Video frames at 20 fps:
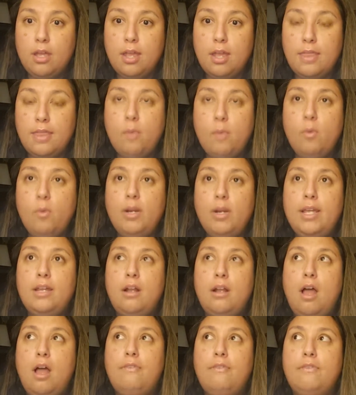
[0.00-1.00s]
They want to
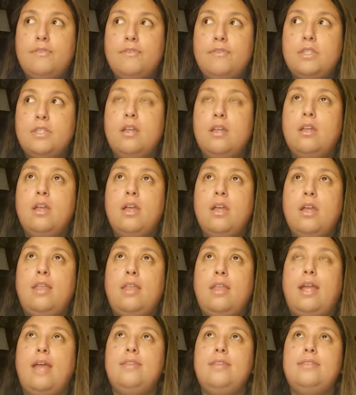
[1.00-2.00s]
get off of,
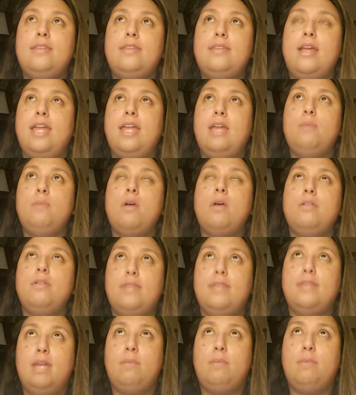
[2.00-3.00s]
like I keep on
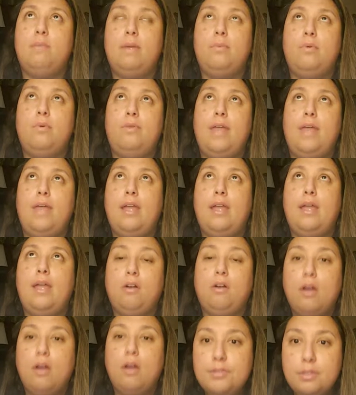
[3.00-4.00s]
seeing people that
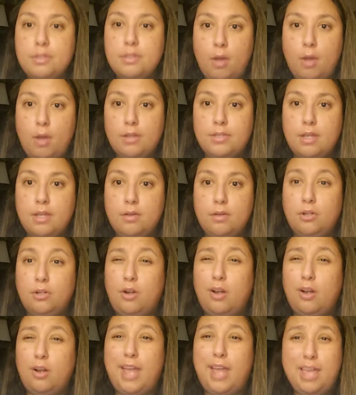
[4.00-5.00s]
are on Suboxone, they're
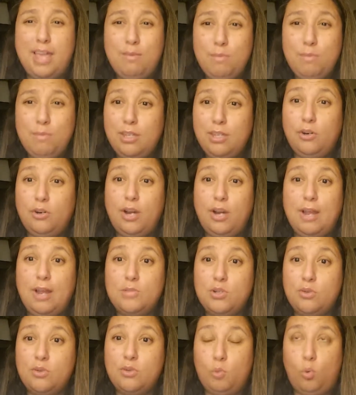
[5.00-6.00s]
on 8
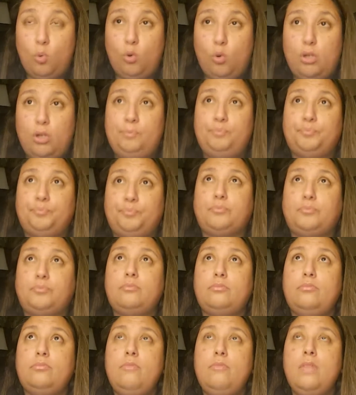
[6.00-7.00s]
milligrams or more,
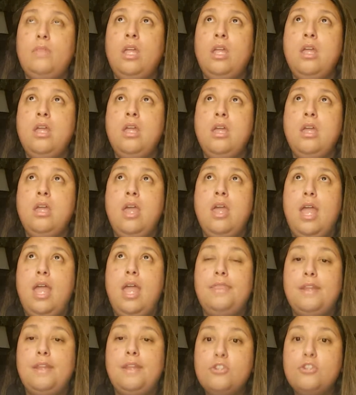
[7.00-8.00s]

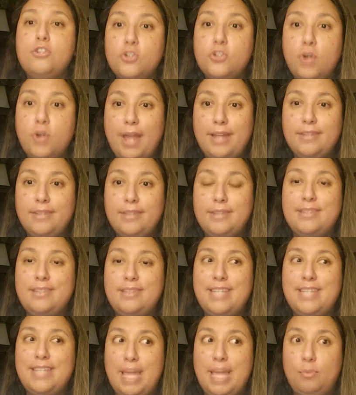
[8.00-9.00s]
and they're trying to
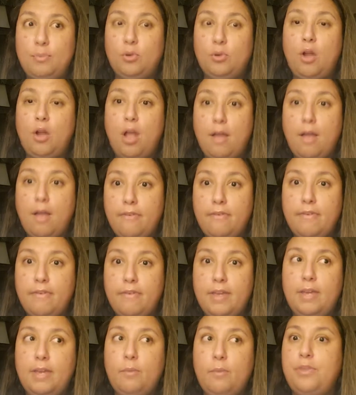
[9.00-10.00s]
taper off of
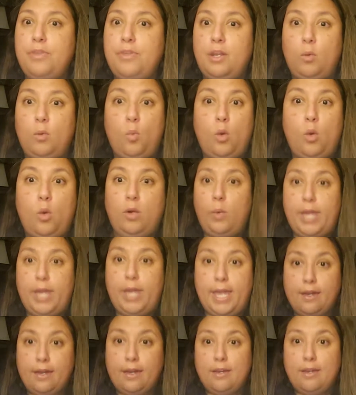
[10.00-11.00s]
it within 1
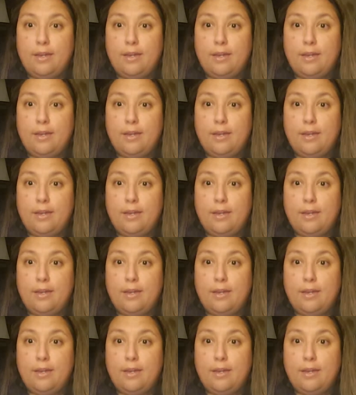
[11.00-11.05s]
week.